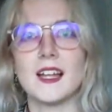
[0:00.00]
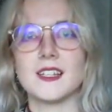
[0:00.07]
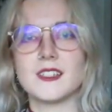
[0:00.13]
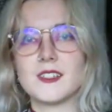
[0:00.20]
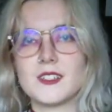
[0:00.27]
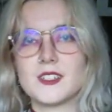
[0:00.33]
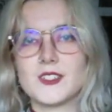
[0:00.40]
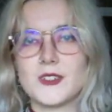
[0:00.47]

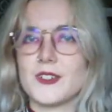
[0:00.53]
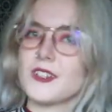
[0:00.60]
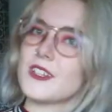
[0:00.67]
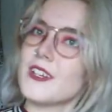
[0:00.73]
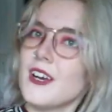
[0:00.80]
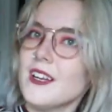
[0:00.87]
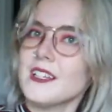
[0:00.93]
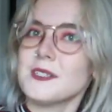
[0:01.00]
and sort of
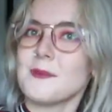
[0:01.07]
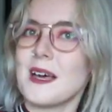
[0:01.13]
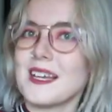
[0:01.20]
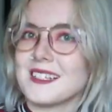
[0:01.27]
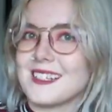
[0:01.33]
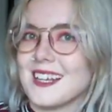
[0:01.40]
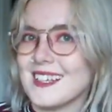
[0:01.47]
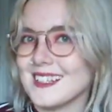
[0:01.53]
the colours
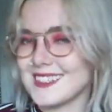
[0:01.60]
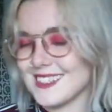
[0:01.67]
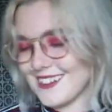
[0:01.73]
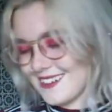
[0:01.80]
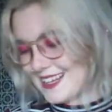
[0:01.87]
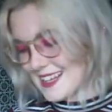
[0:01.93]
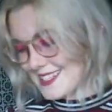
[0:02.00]
match, so